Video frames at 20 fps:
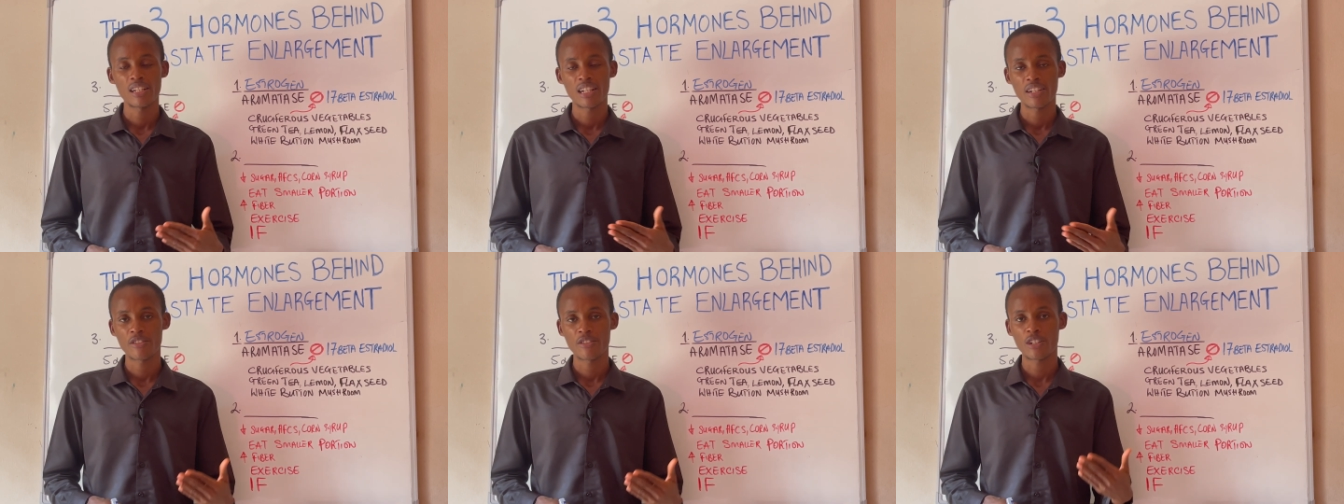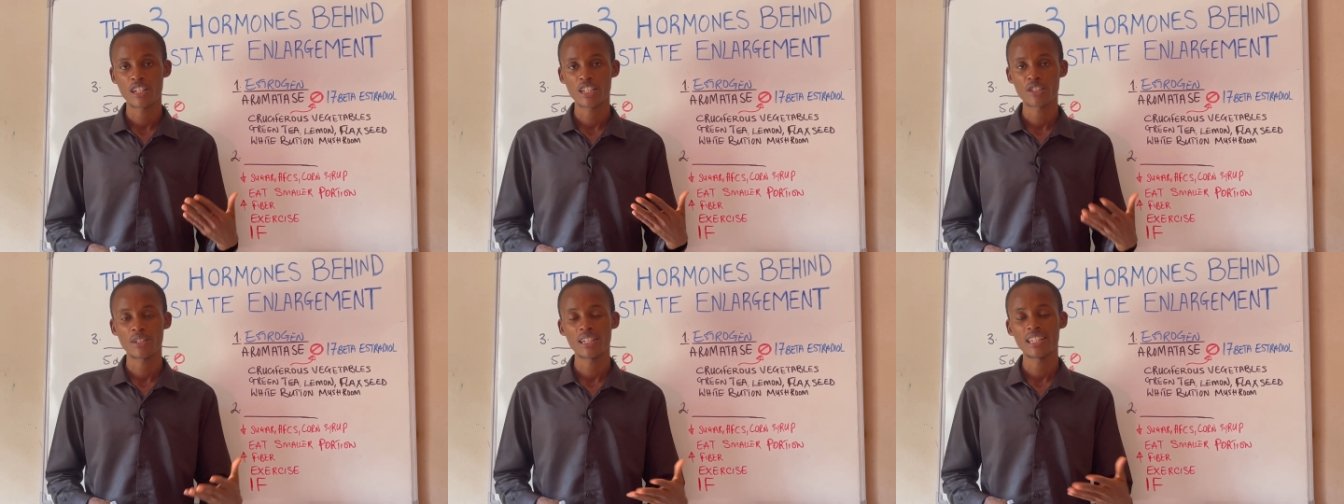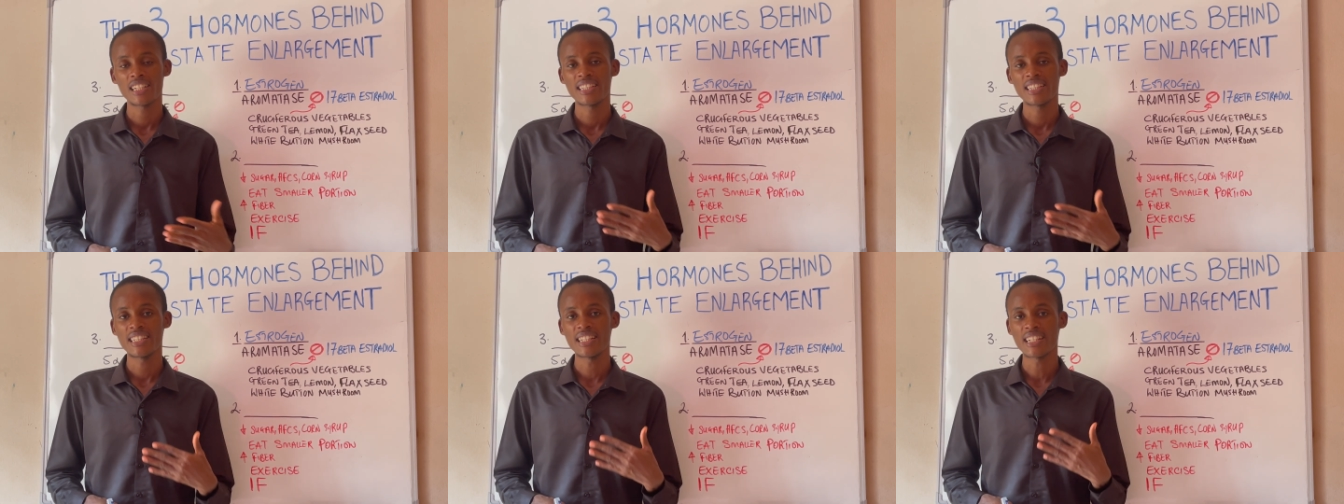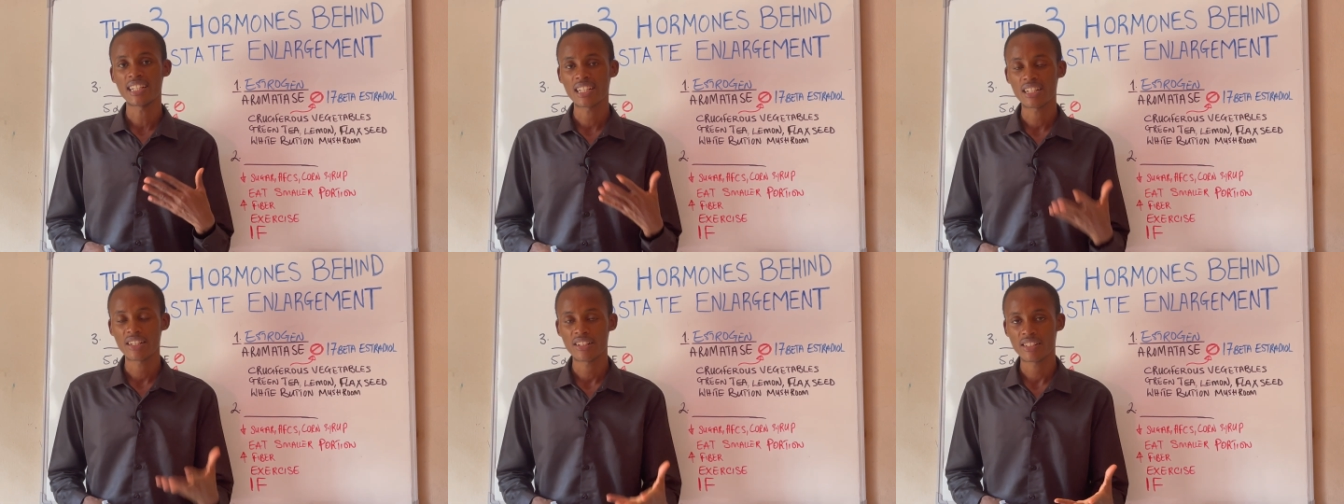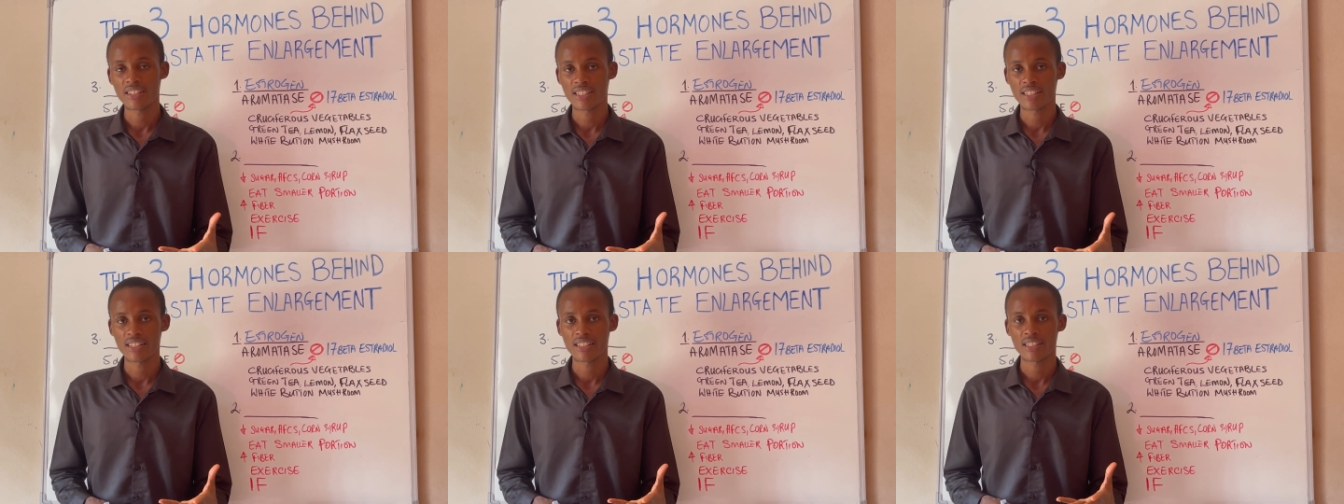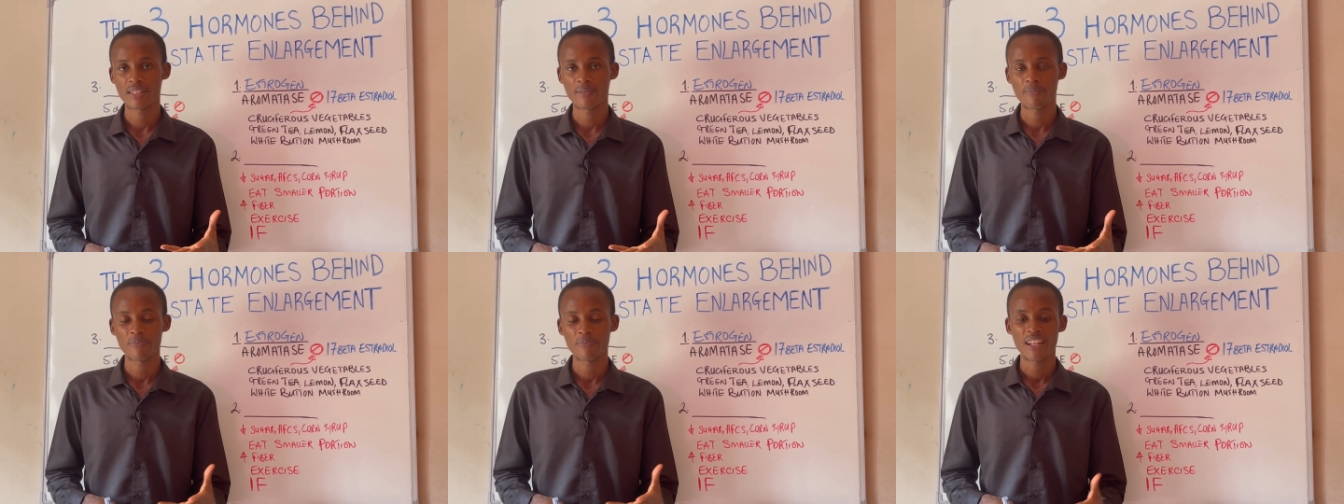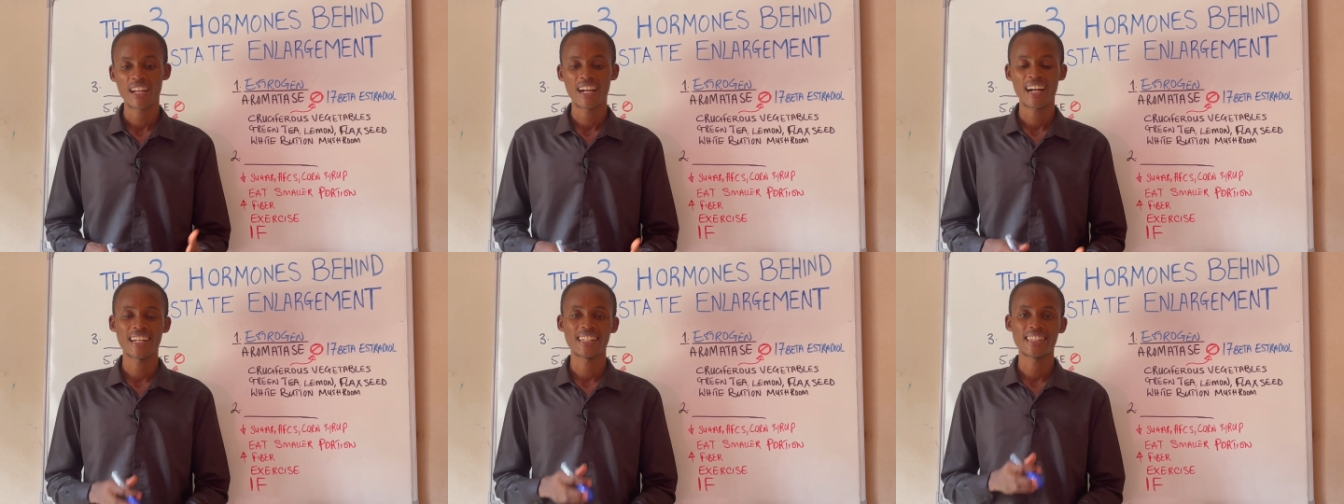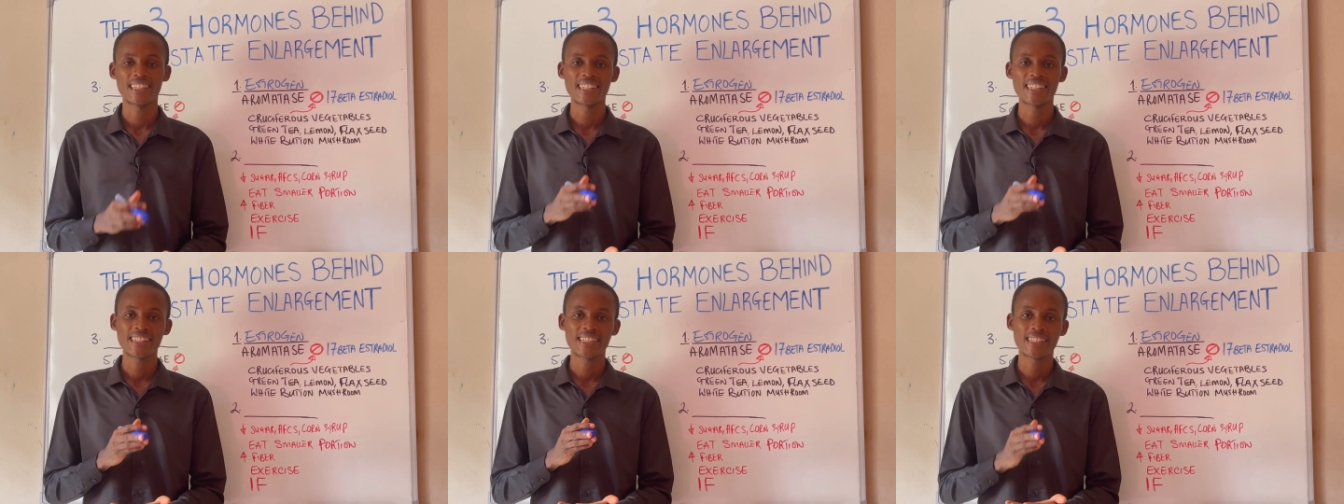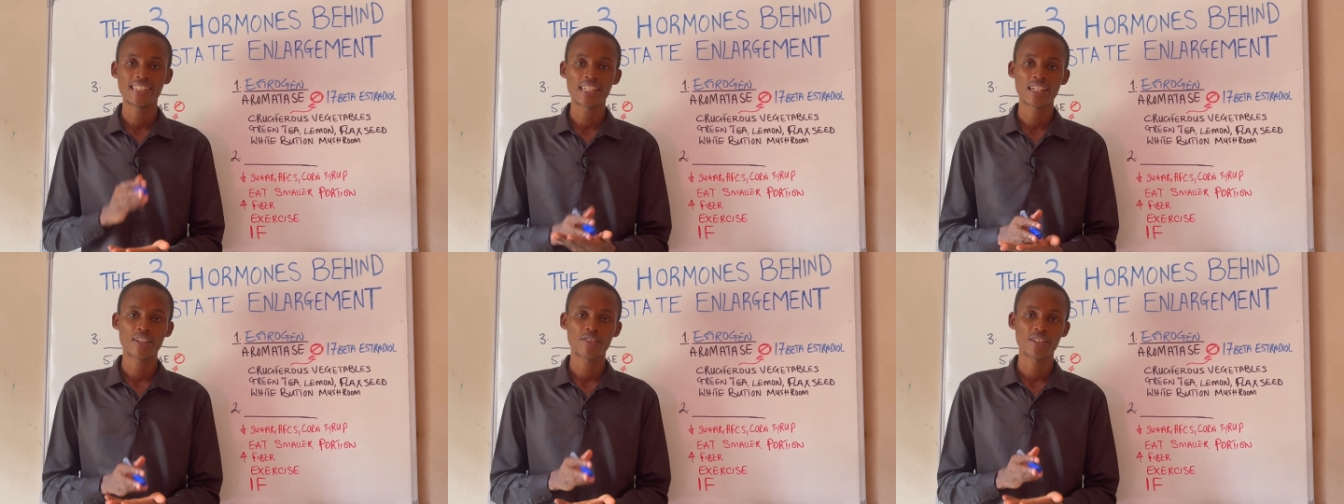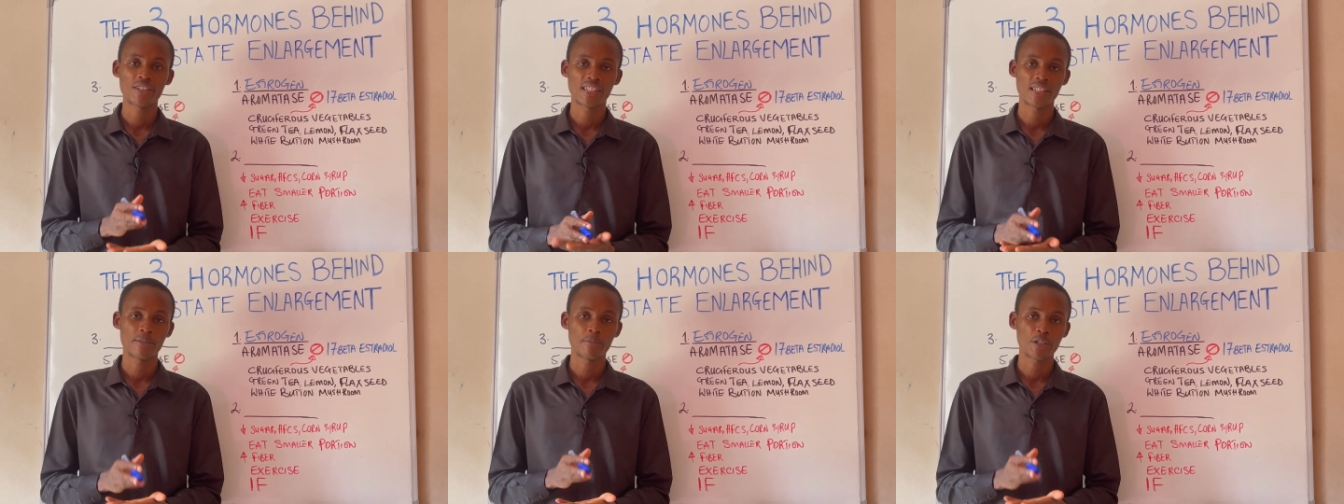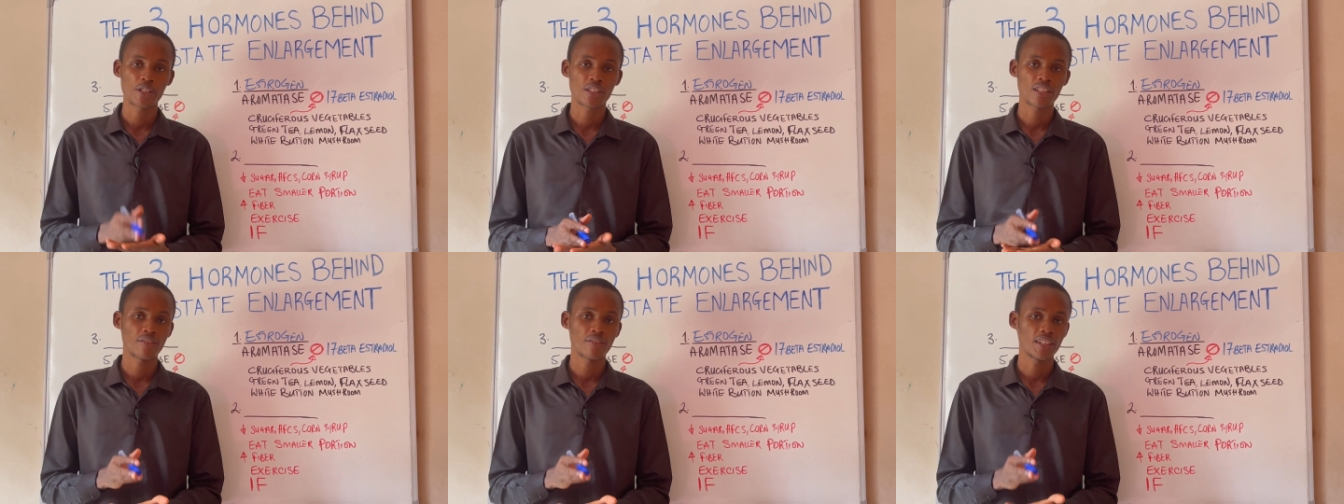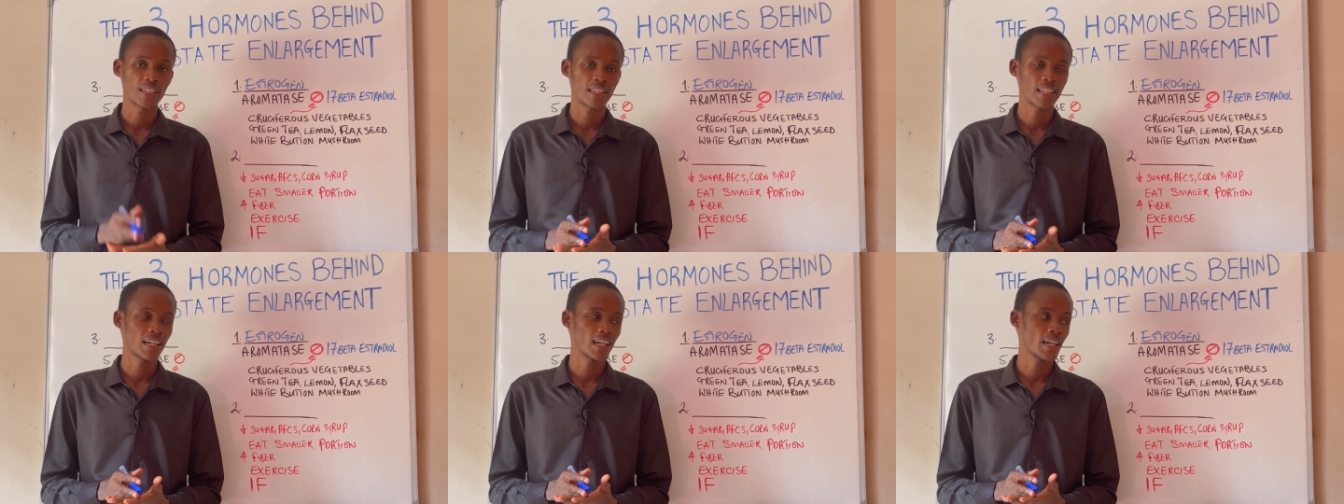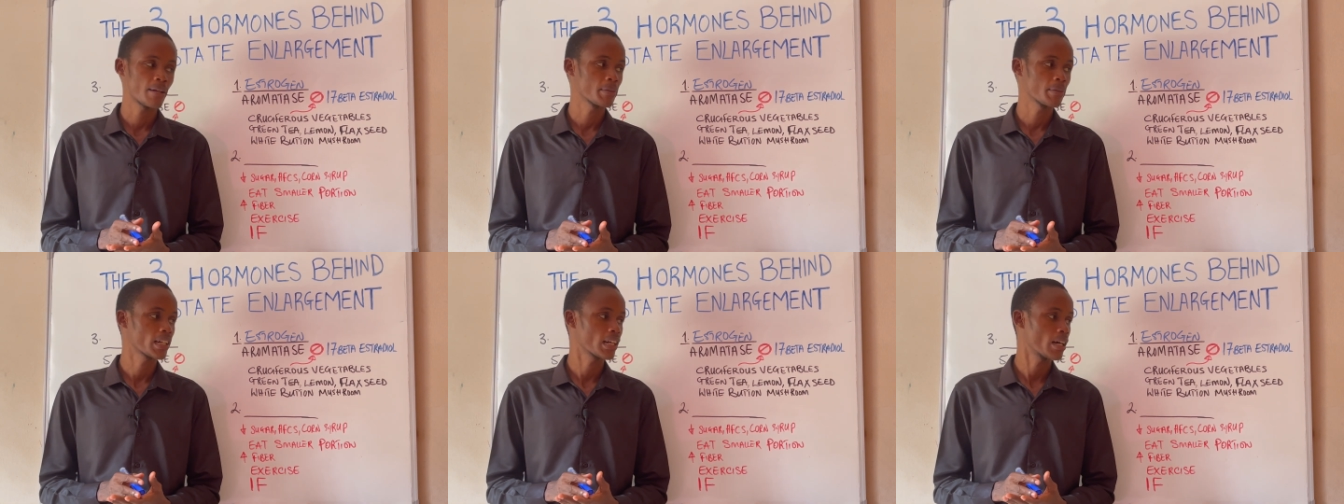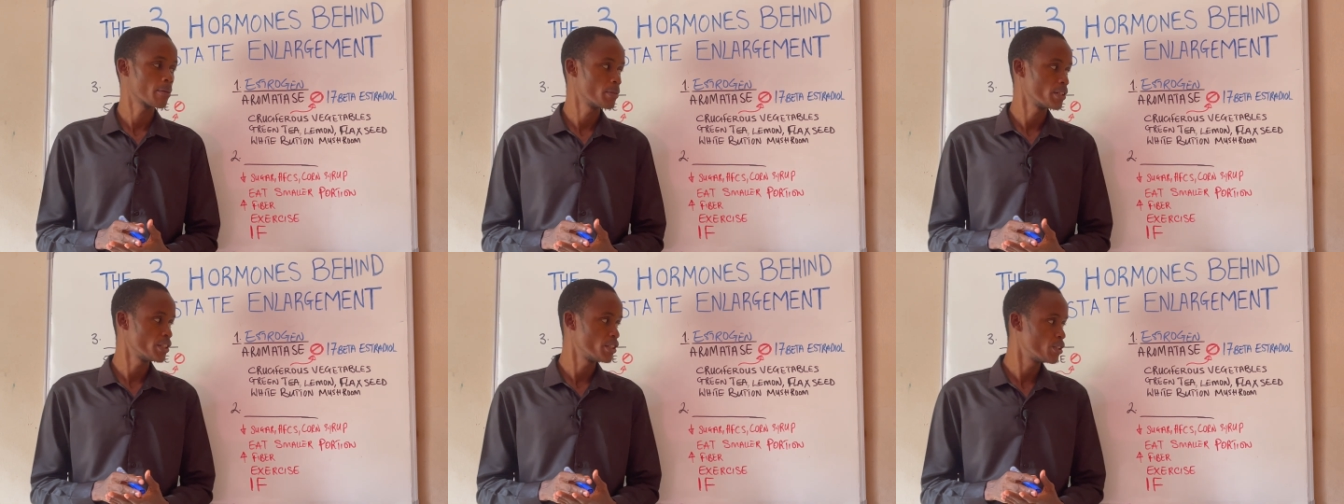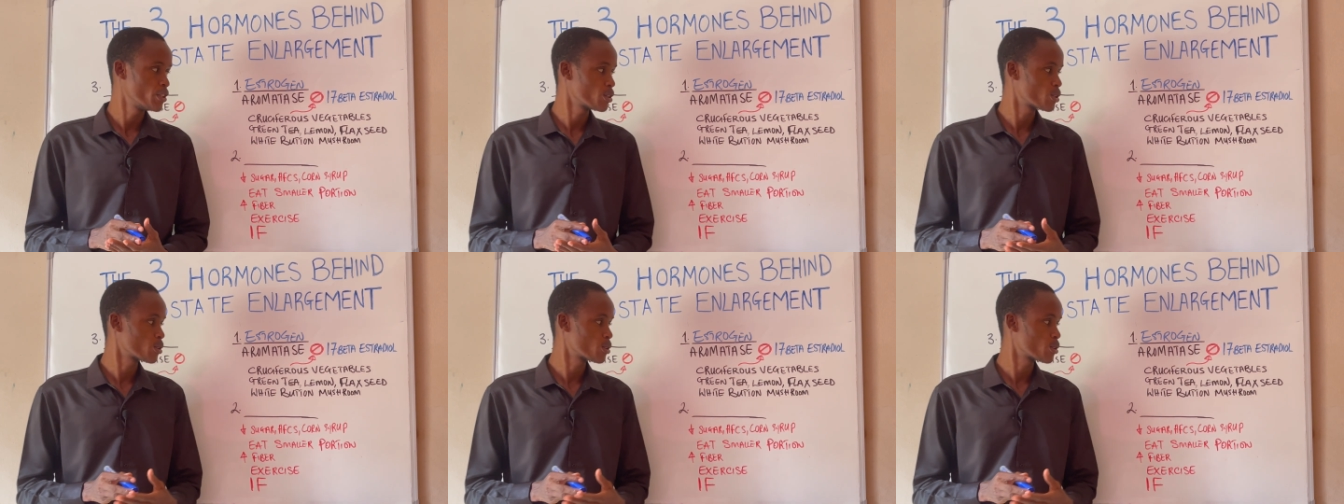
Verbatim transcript: level actually decreases. And this decrease in most of the time can be due